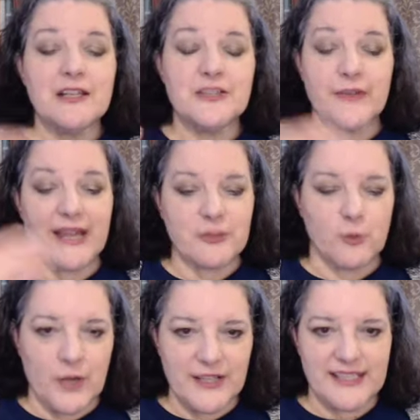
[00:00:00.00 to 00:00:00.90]
So that's
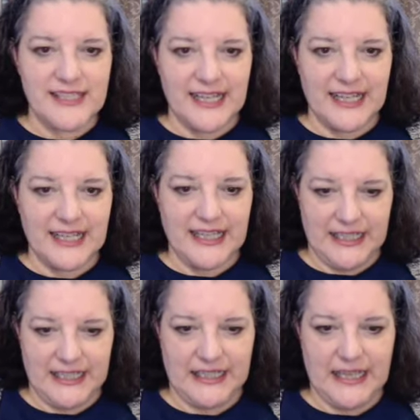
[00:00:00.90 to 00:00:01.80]
one setting
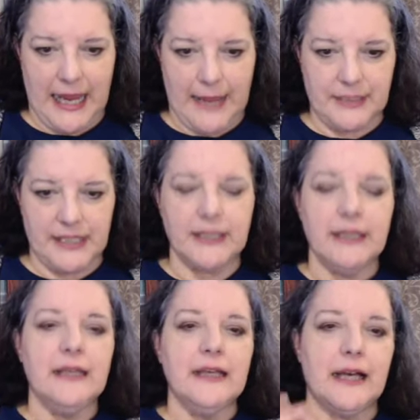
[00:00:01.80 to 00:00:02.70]
in Abby.
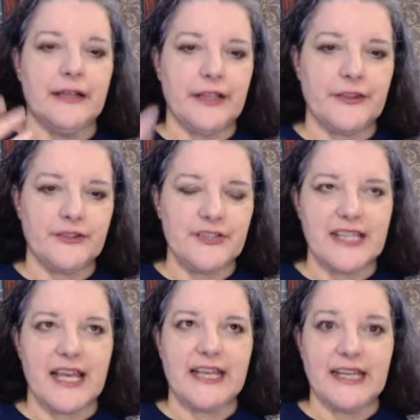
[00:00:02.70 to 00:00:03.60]
Another
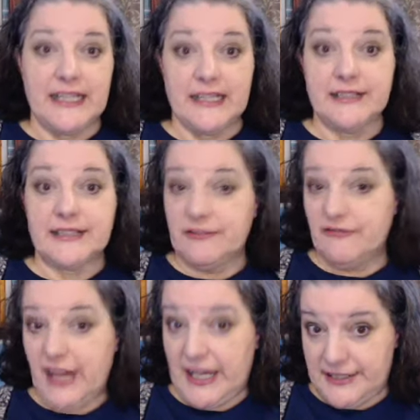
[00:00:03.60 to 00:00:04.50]
setting is
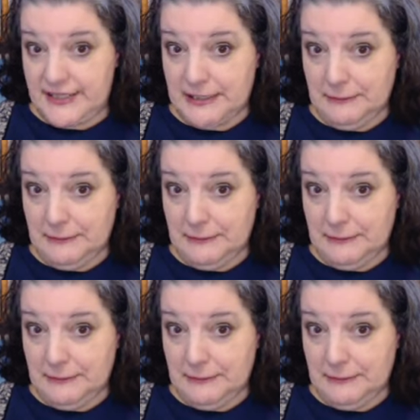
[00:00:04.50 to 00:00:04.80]
advice.